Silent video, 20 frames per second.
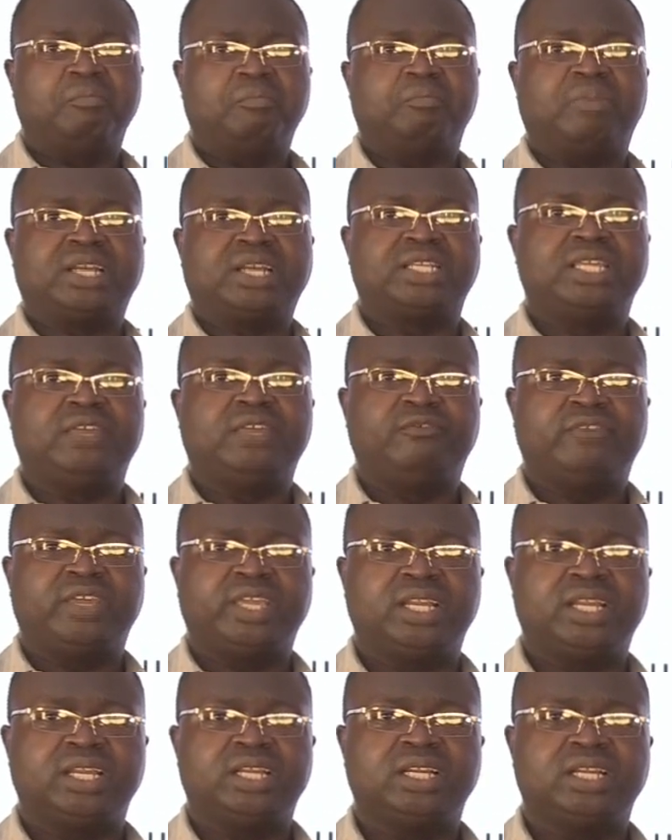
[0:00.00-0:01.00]
but
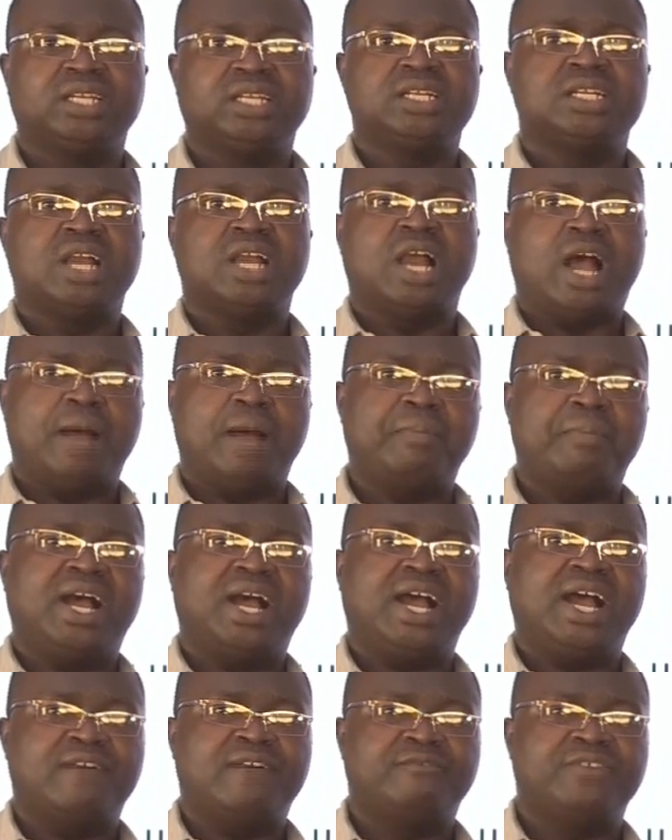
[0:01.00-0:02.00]

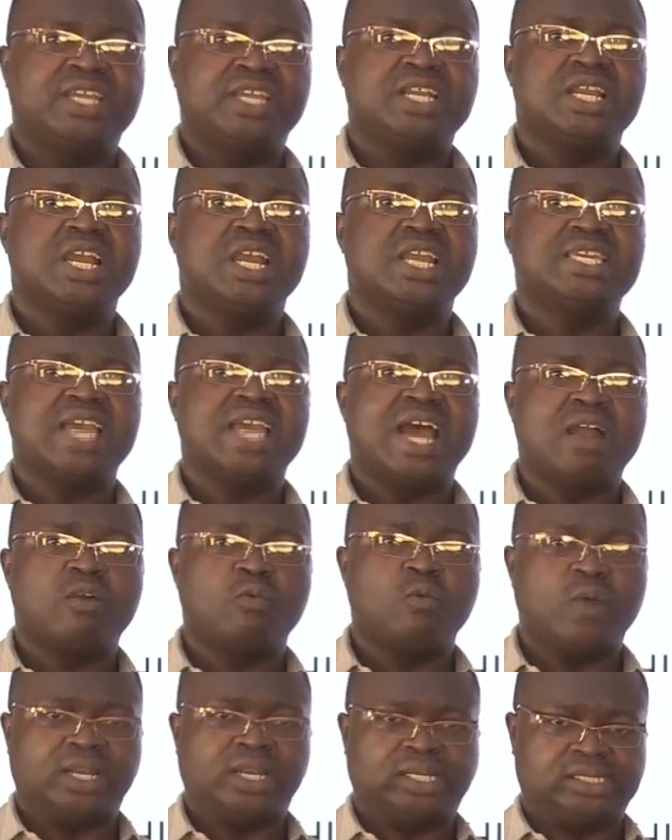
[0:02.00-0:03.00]
having young
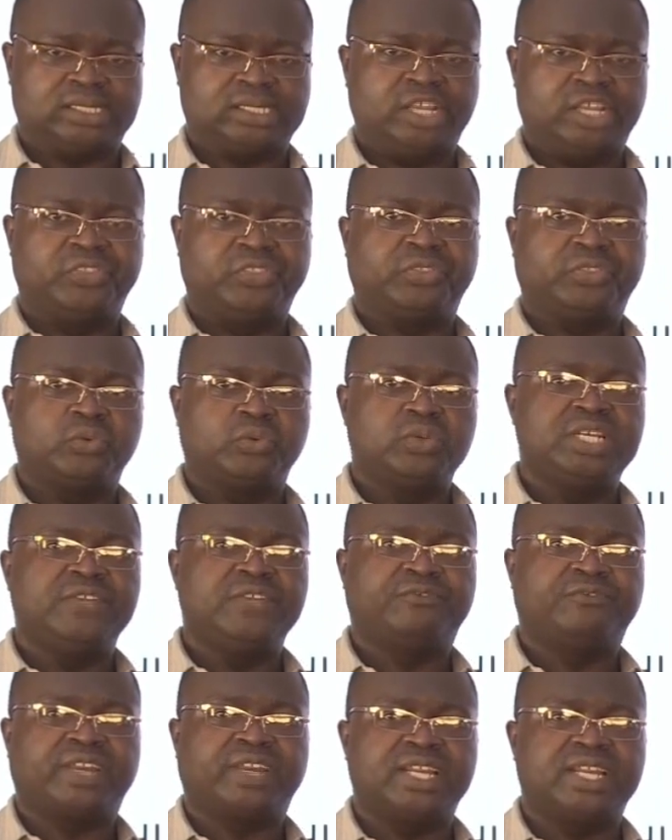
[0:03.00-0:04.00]
ones through
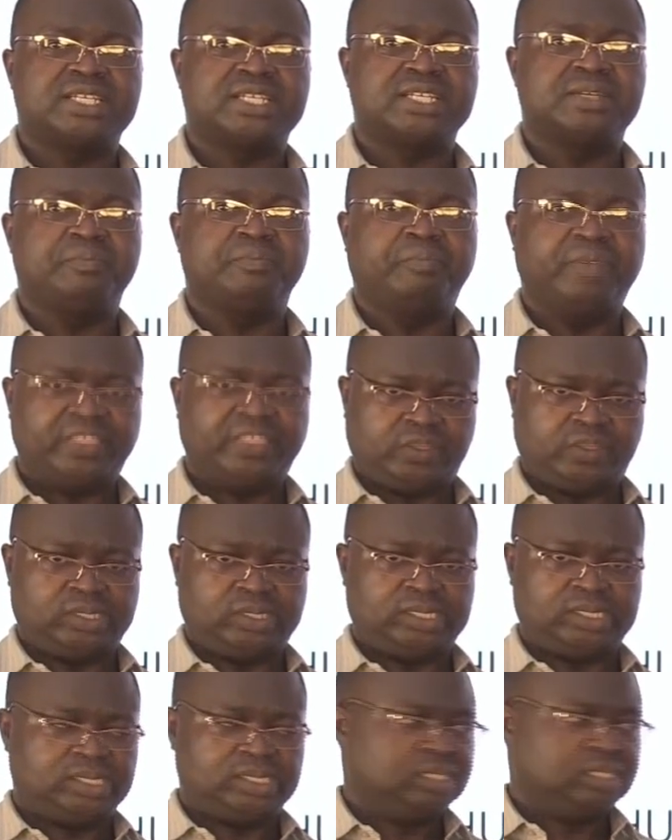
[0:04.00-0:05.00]
different
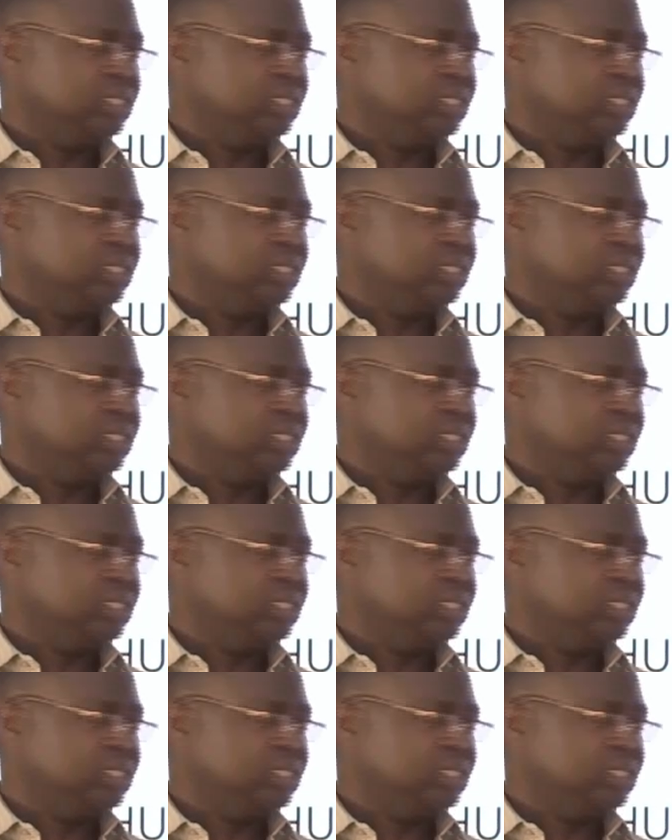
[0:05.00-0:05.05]
methods.